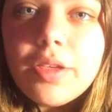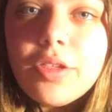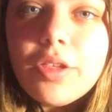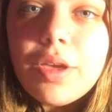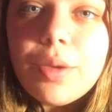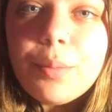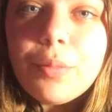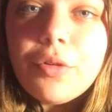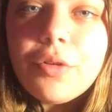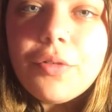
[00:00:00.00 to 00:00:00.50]

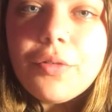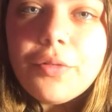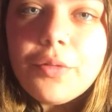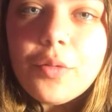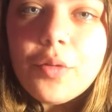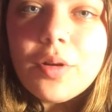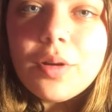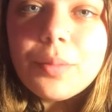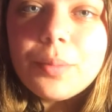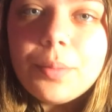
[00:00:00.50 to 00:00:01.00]
shape, or
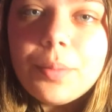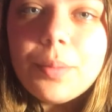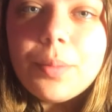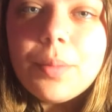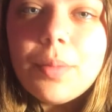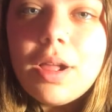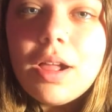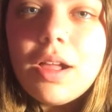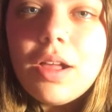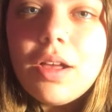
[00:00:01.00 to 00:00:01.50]
form
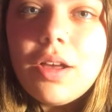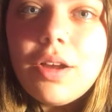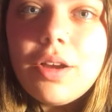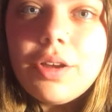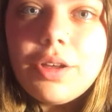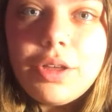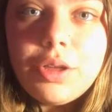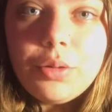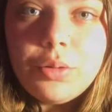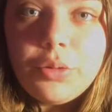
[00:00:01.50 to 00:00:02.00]

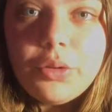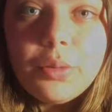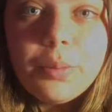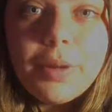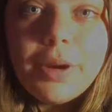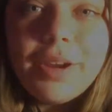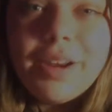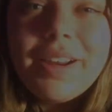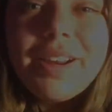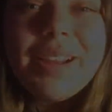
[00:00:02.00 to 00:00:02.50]
a
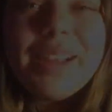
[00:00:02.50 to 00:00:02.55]
YouTuber.